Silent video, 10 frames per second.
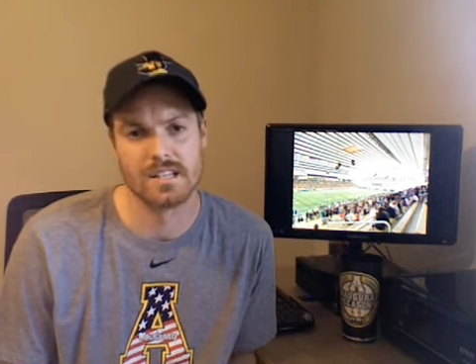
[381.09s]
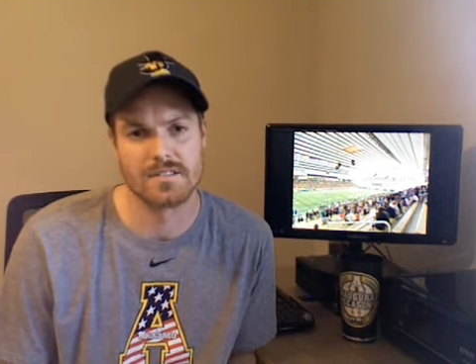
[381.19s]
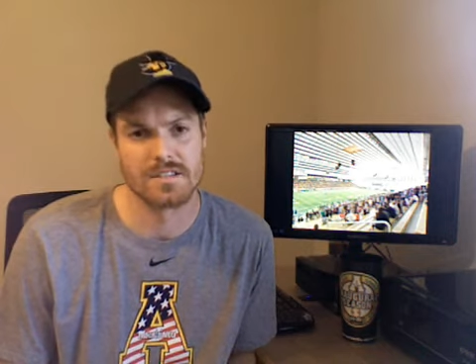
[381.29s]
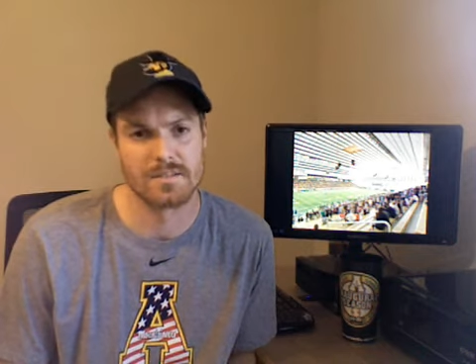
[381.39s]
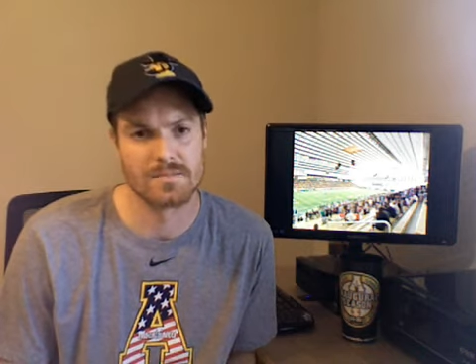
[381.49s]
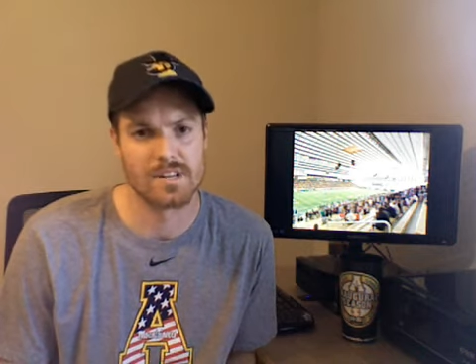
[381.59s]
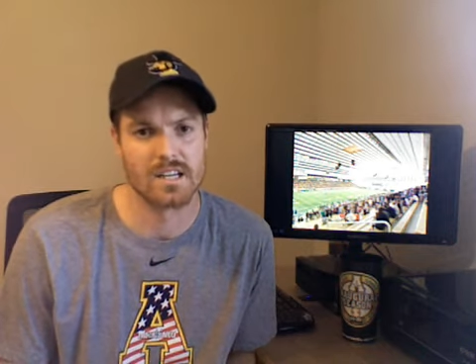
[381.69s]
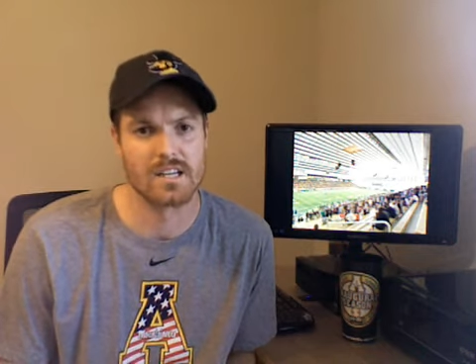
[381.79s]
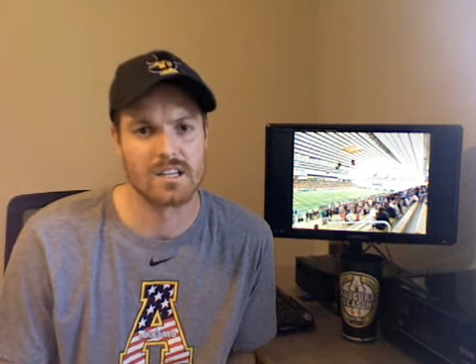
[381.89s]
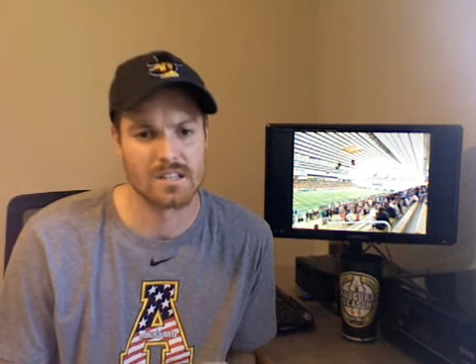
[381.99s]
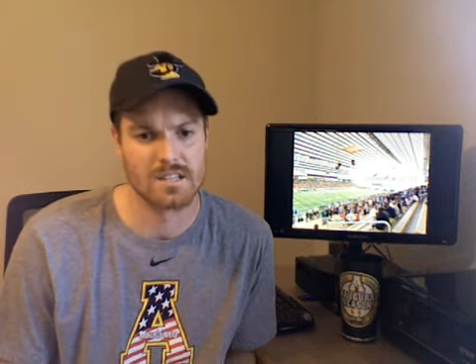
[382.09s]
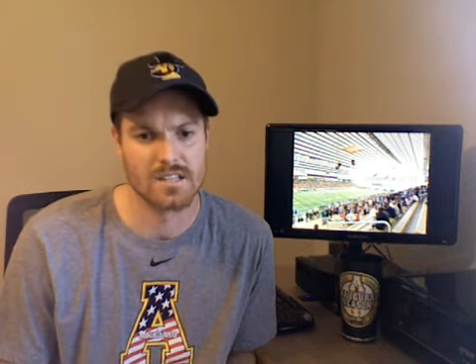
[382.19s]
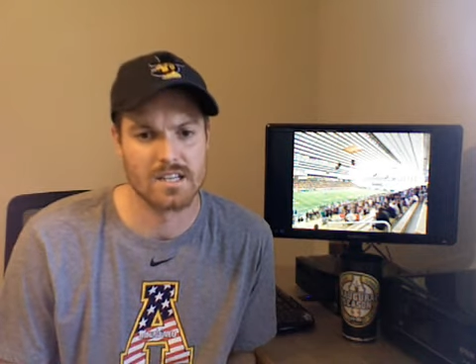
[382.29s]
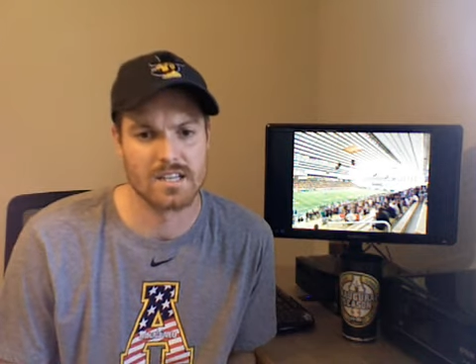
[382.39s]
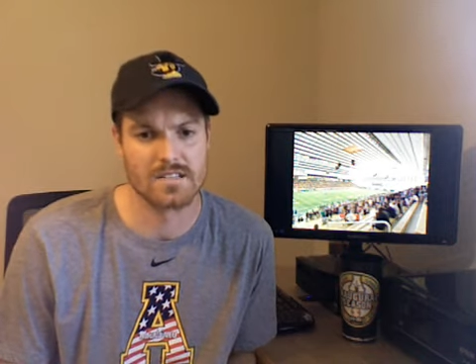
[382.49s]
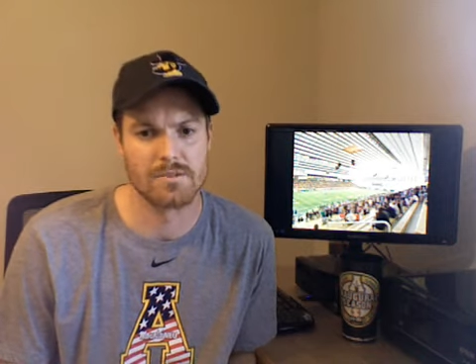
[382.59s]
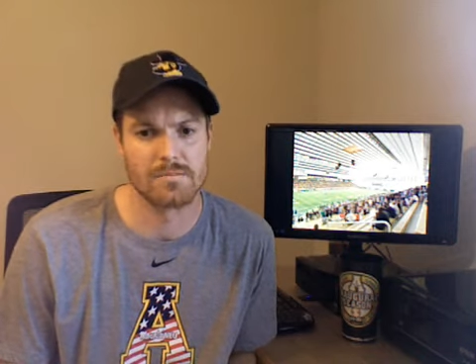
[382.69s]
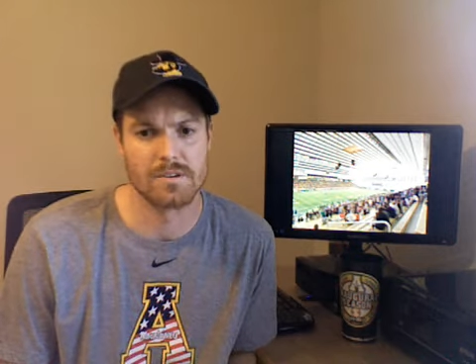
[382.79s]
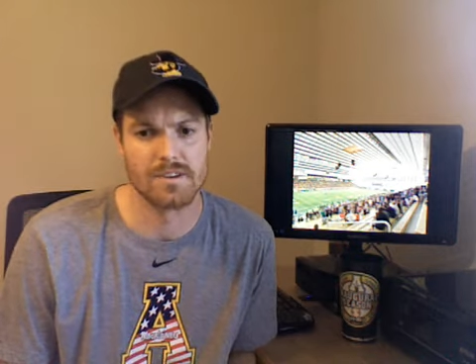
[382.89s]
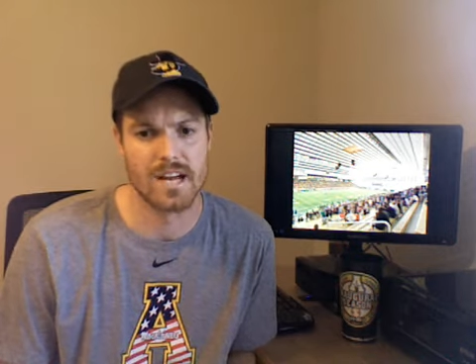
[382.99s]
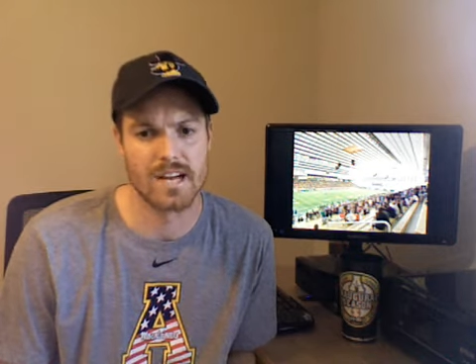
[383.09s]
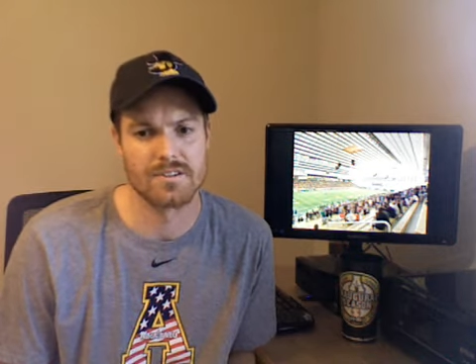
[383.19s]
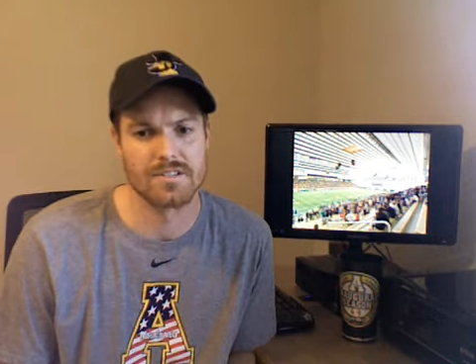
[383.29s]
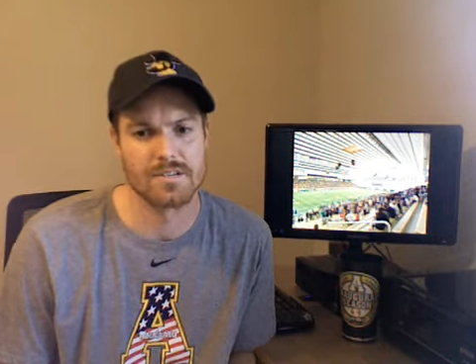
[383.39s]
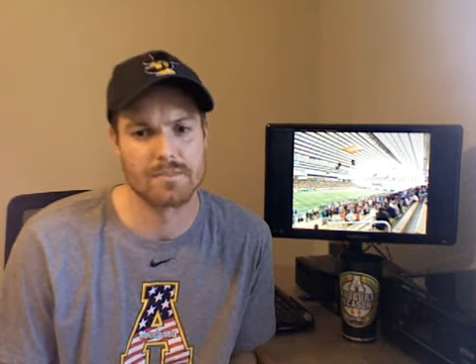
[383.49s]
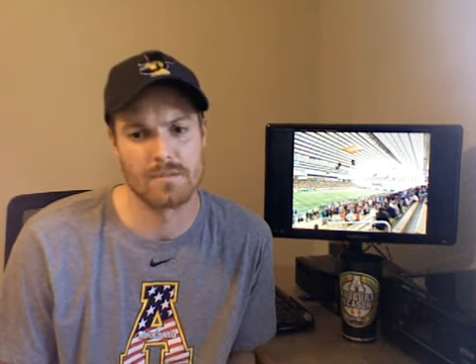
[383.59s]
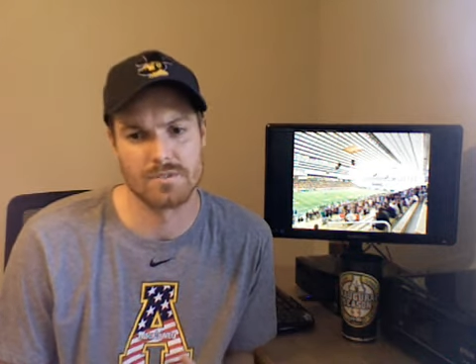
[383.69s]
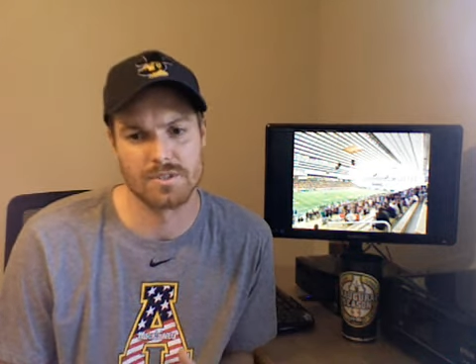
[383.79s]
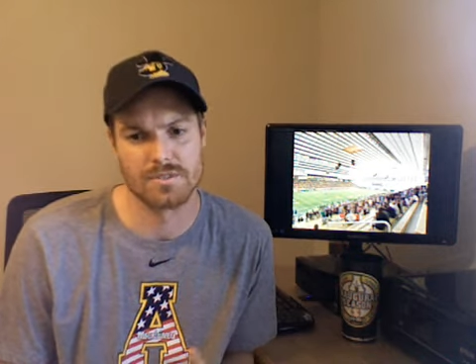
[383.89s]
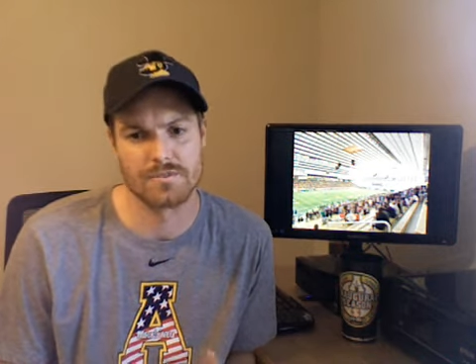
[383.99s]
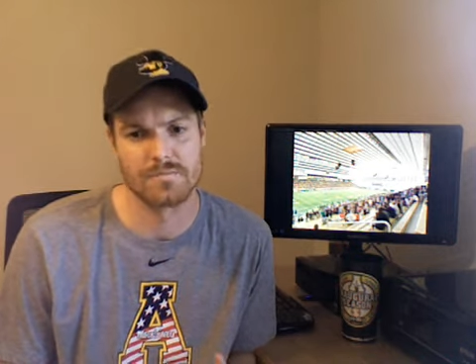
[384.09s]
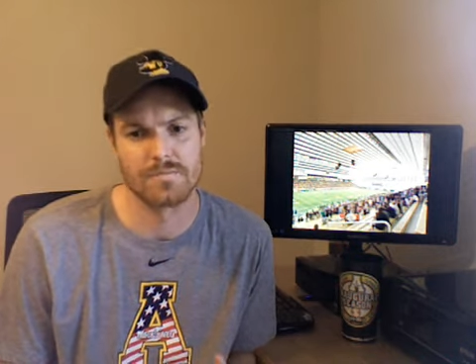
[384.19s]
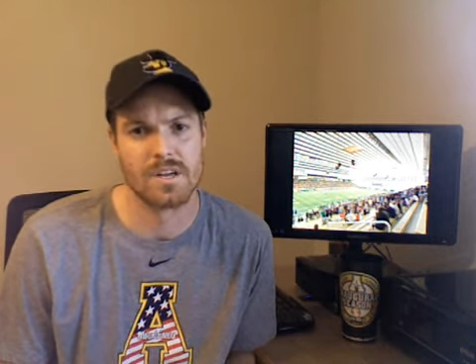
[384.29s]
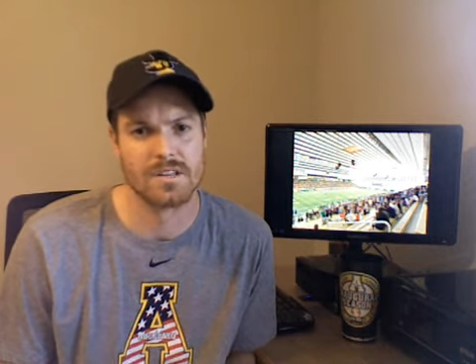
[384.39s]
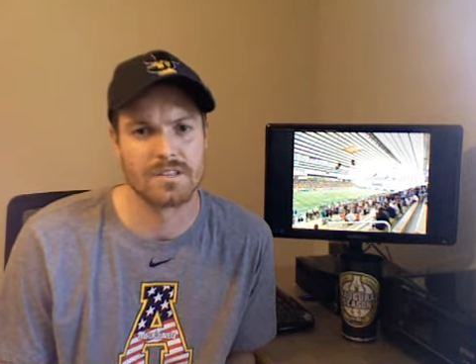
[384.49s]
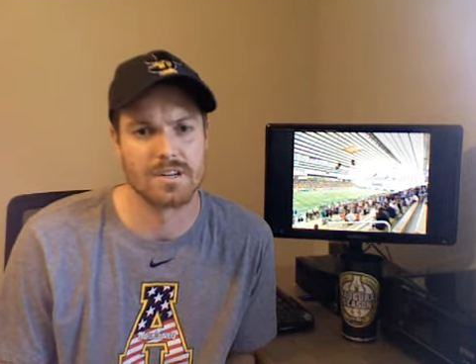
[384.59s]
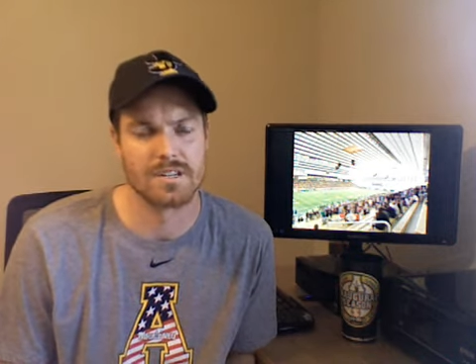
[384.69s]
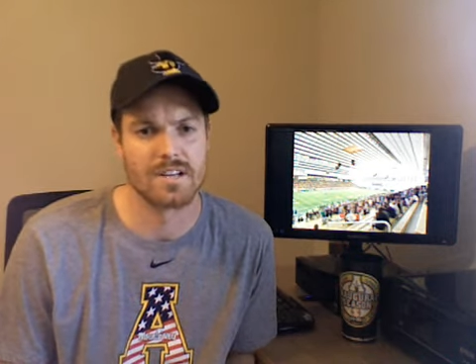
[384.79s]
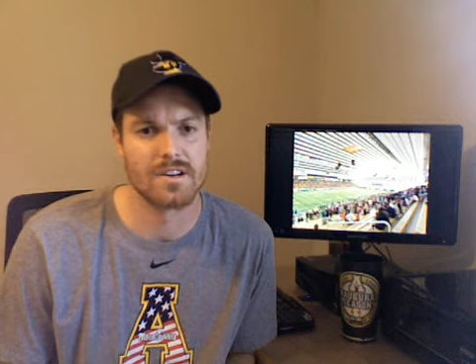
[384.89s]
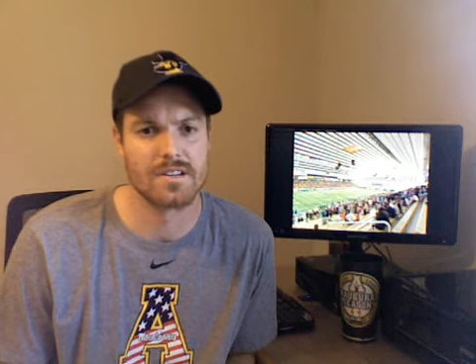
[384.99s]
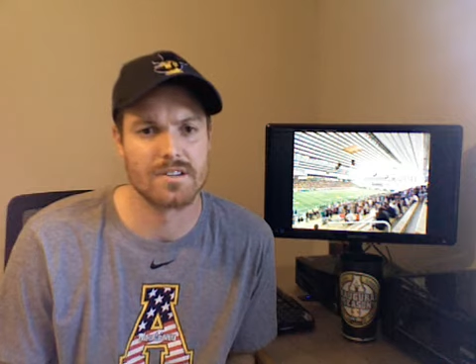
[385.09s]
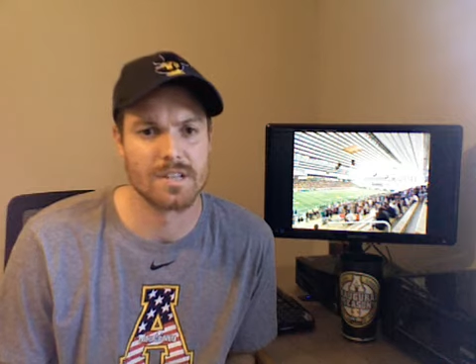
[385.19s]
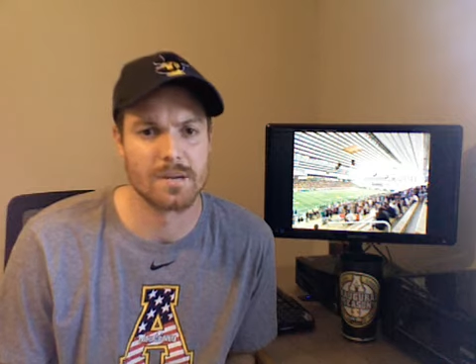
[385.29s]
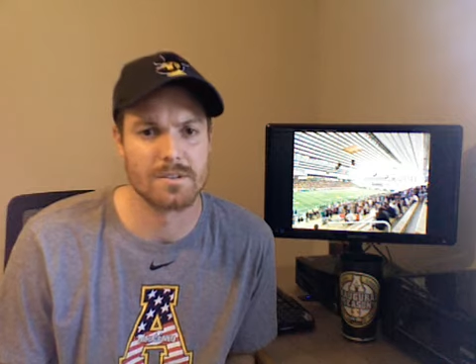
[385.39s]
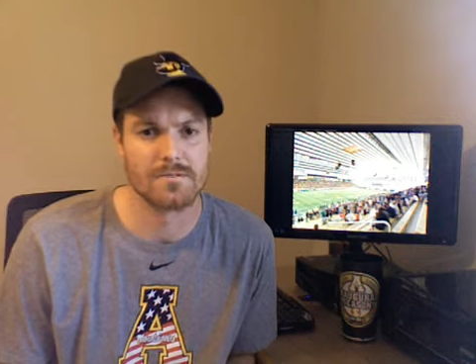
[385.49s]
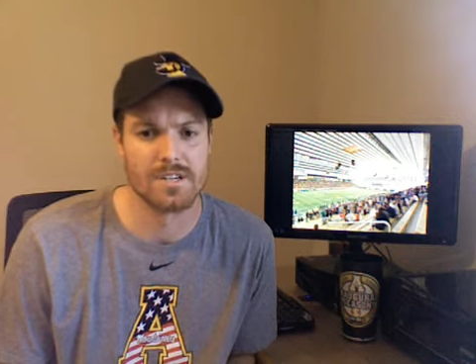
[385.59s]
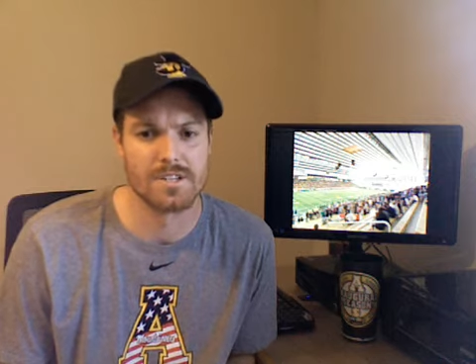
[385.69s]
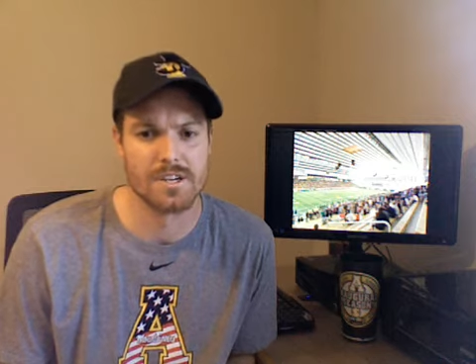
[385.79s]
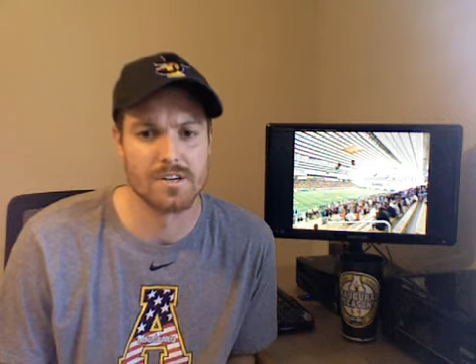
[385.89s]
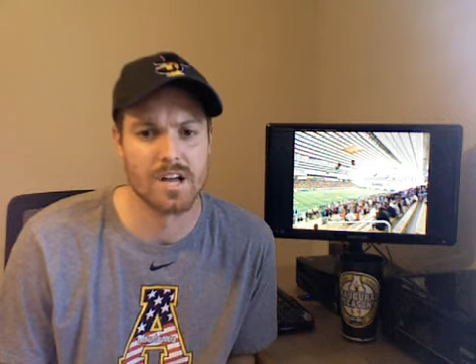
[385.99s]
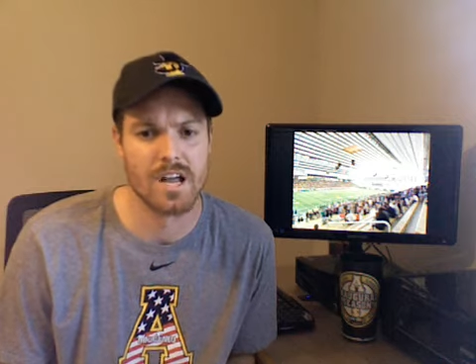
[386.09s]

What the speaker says: seems like he has a little bit of an accuracy problem just from touchdown to interception ratio.